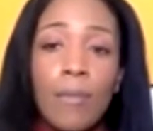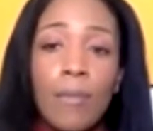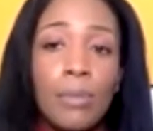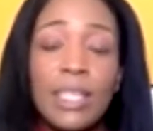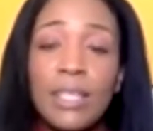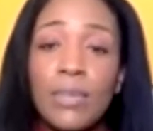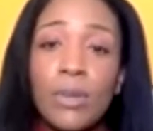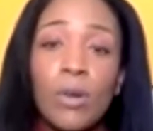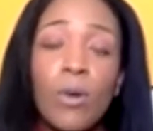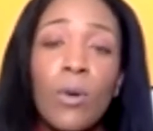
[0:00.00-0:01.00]
prison or
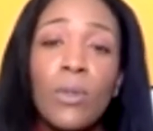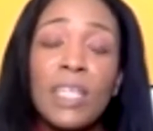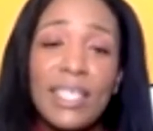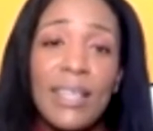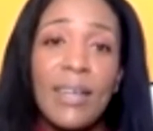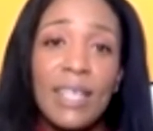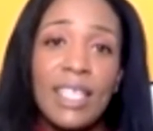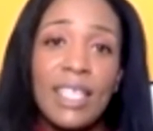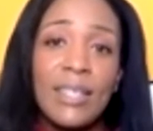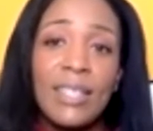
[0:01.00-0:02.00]
holding cell, and that
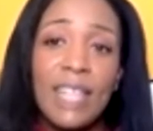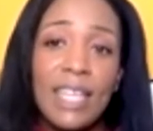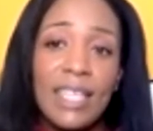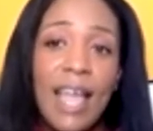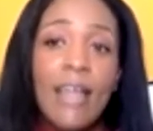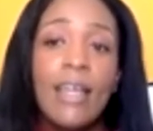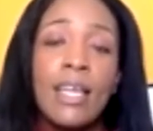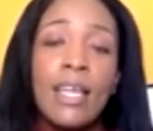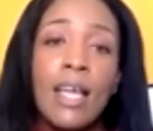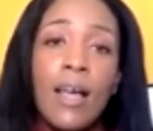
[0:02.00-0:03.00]
these are things that
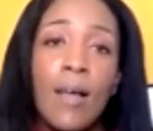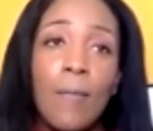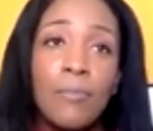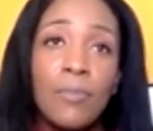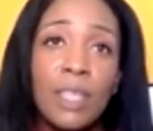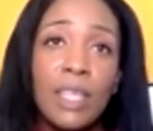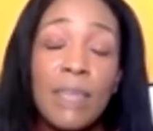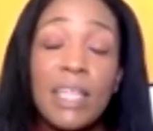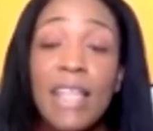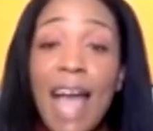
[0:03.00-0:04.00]
can
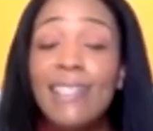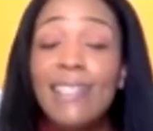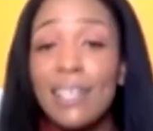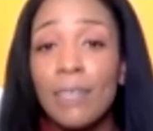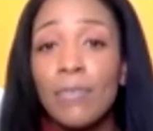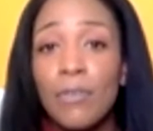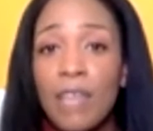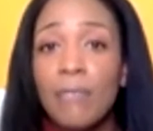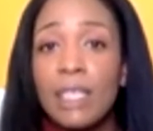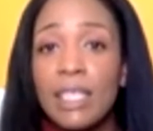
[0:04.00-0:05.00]
be lasting for
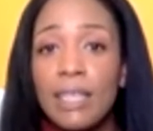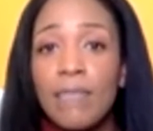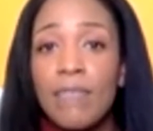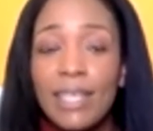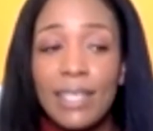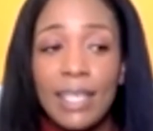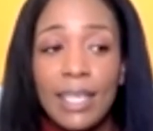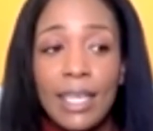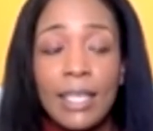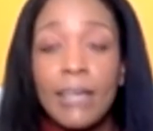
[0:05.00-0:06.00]
families, and investing
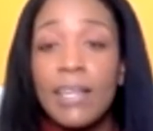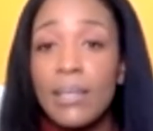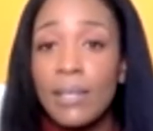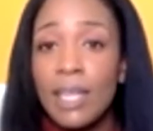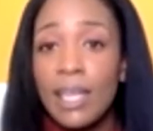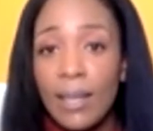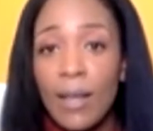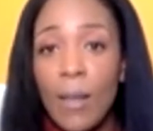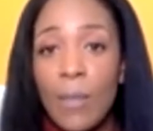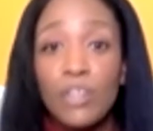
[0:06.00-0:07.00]
in their healing
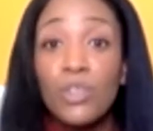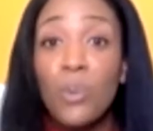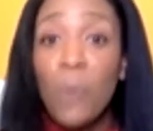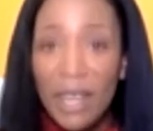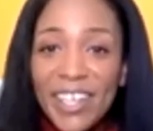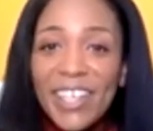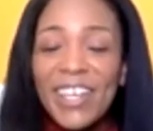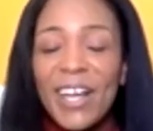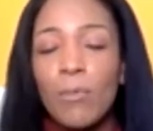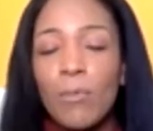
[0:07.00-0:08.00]
and joy,
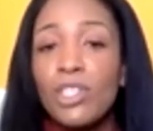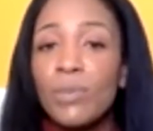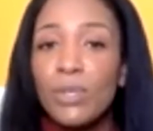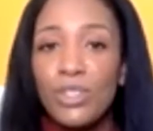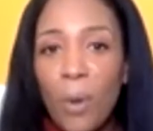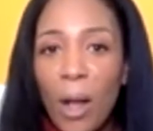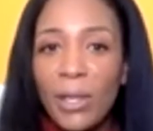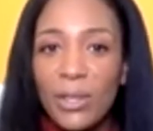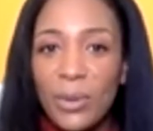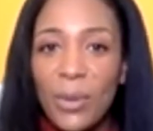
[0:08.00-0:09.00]
which is what you all
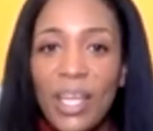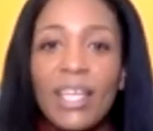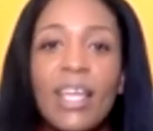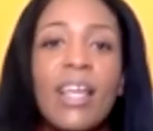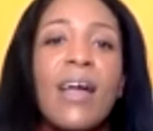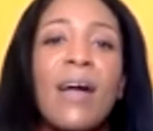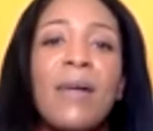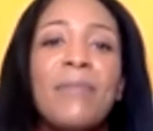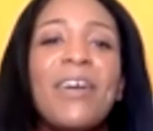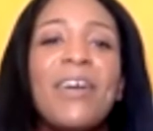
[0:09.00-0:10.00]
are doing.
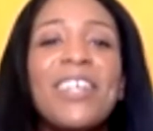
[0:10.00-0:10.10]
So I